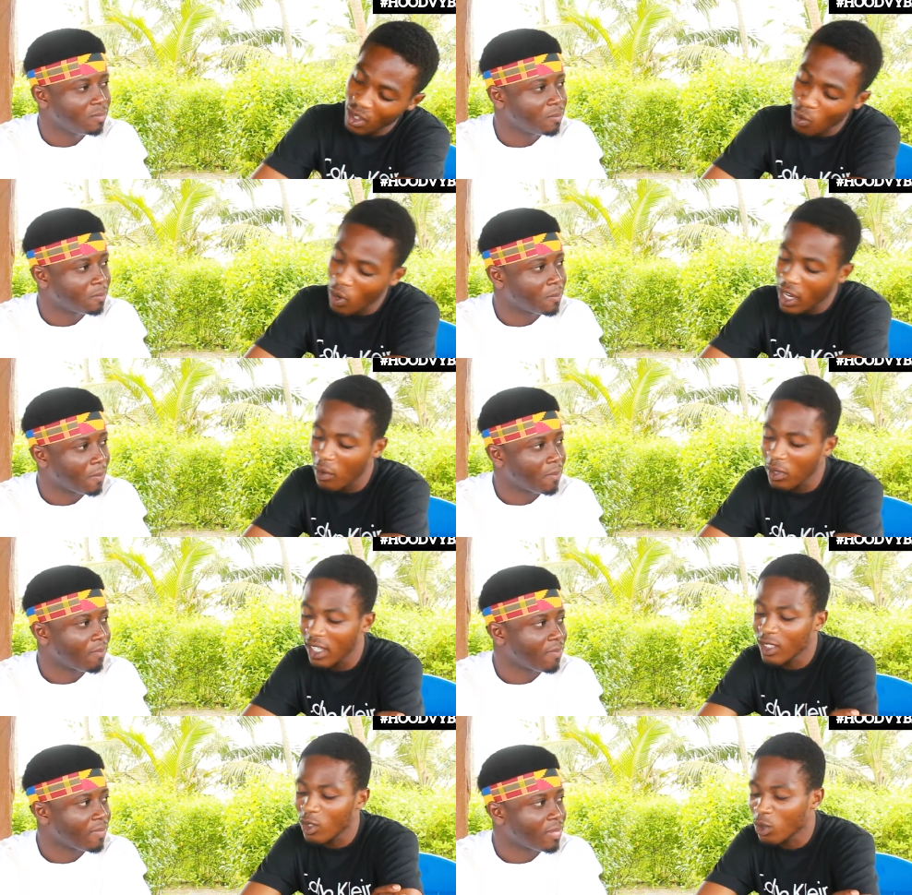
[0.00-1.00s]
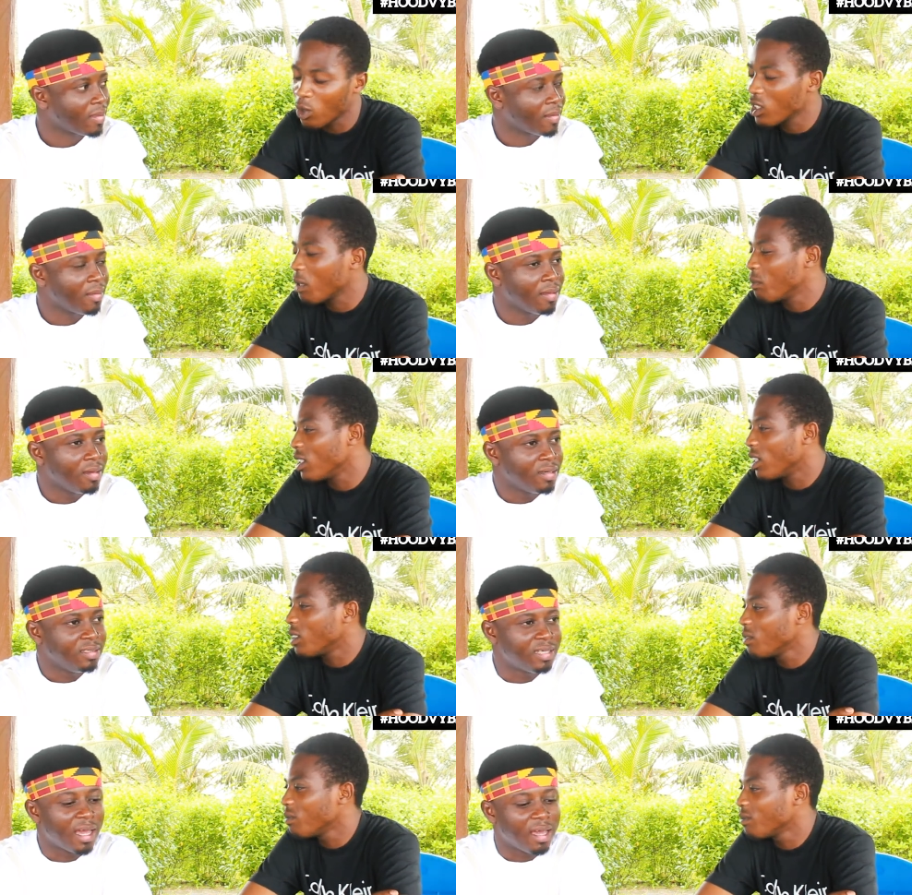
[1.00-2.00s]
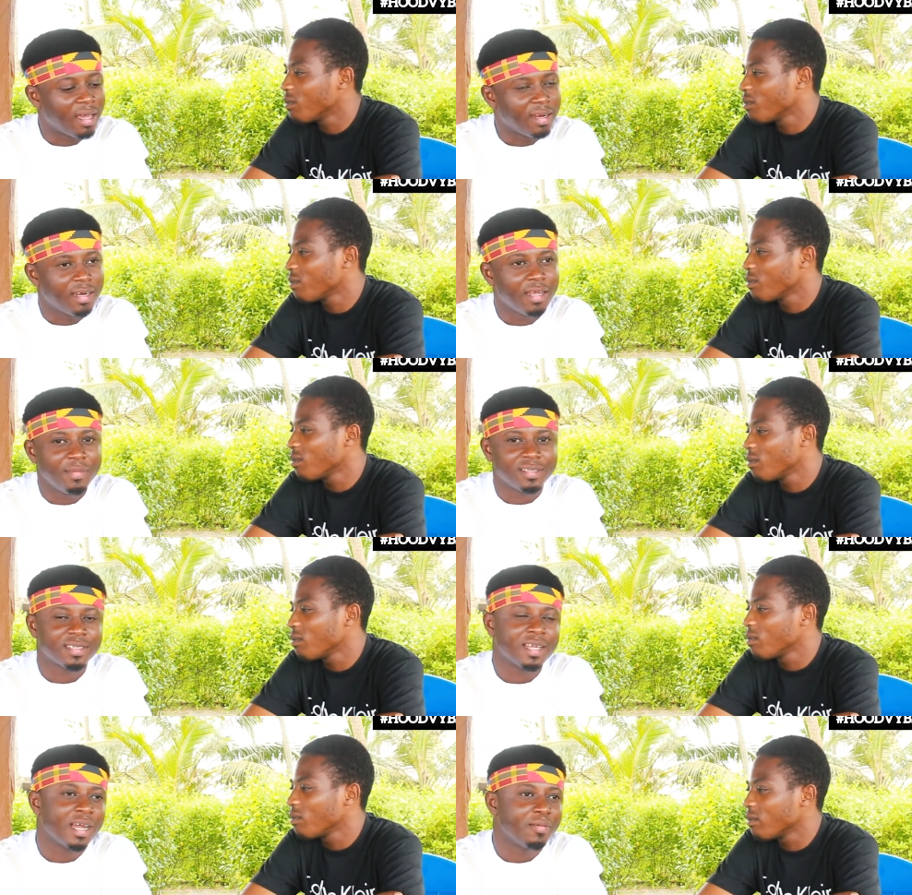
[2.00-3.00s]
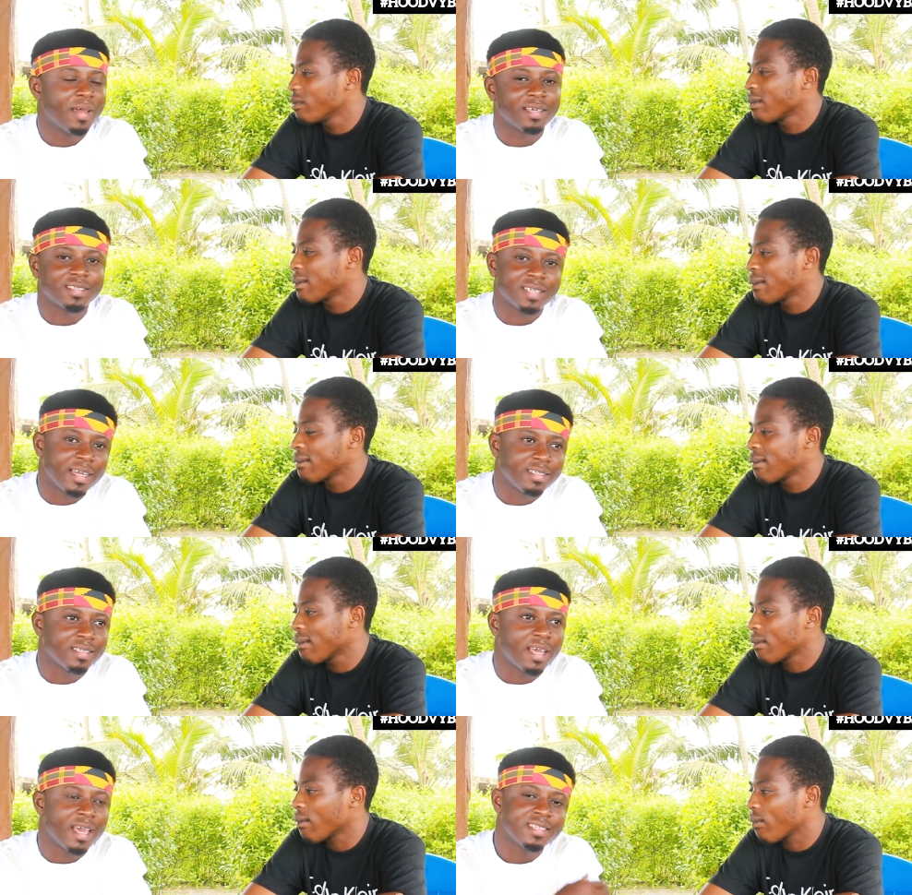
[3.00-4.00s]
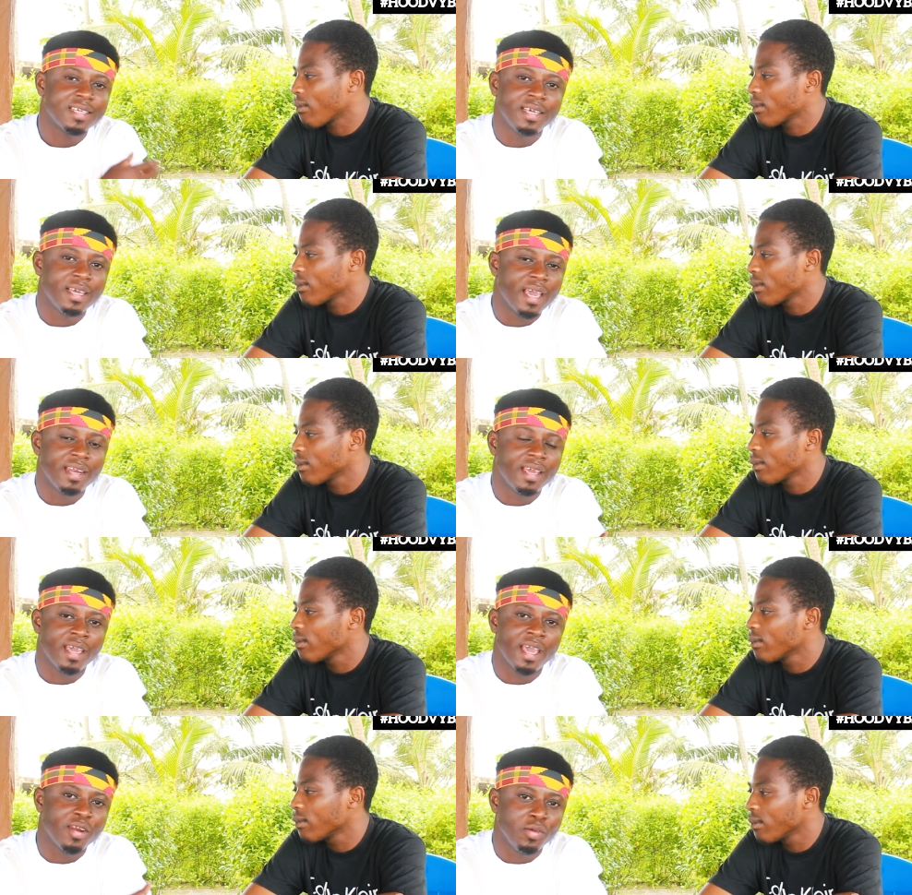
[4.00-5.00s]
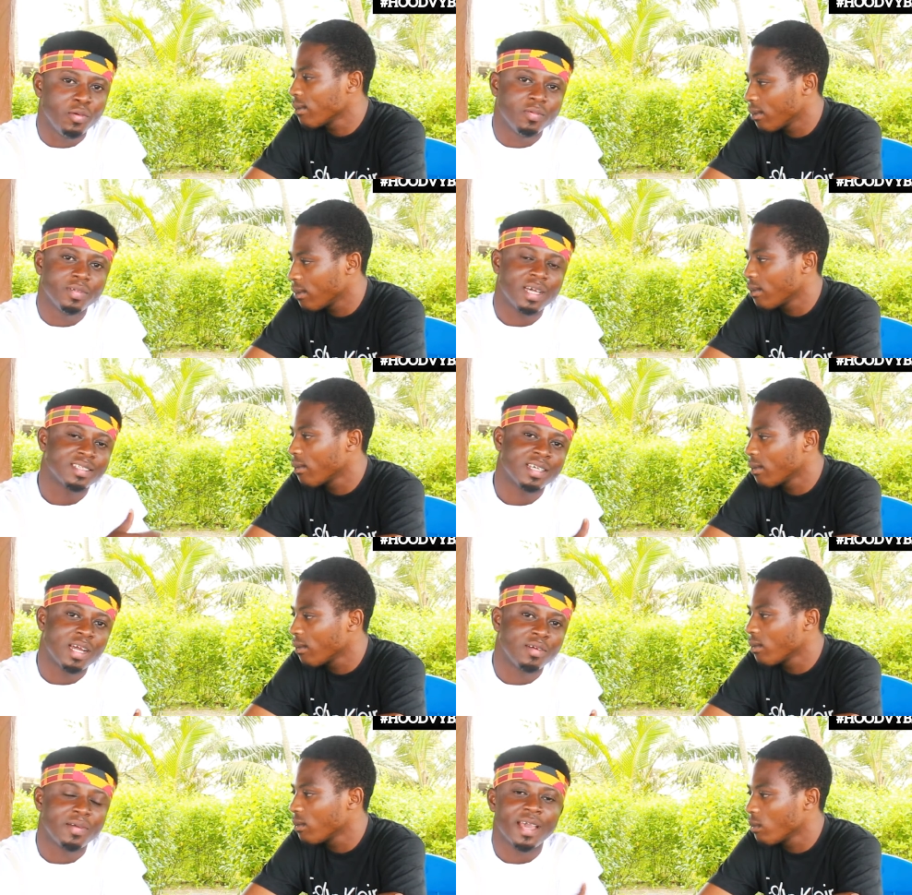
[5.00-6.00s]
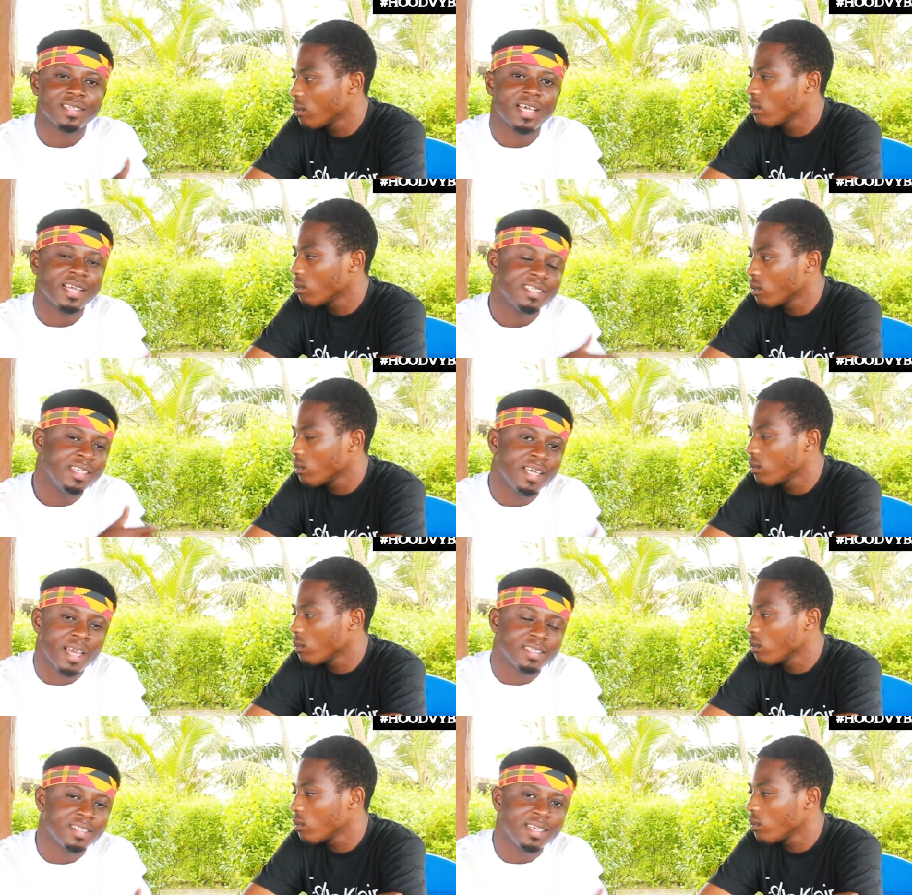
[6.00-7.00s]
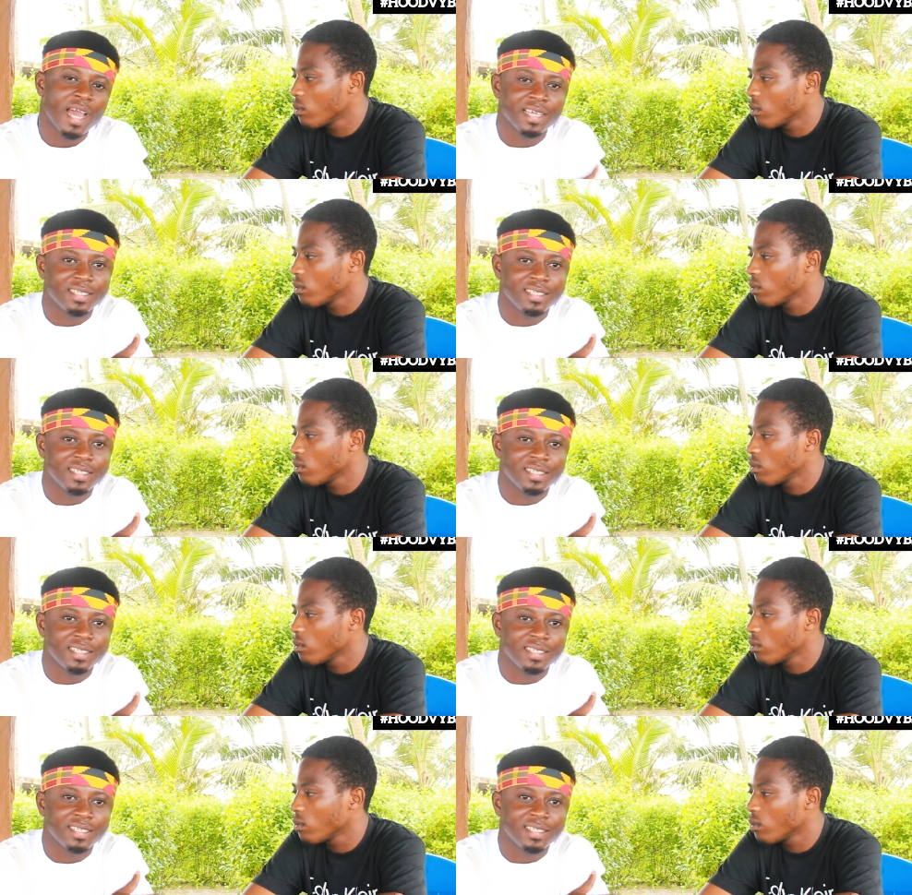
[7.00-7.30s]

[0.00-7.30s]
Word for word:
Speaker 1: Where can we get you on social media?
Speaker 2: Yeah, the name is Senanu Excite. Mm-hmm. S E N A N U. That's Senanu Excite. E X C I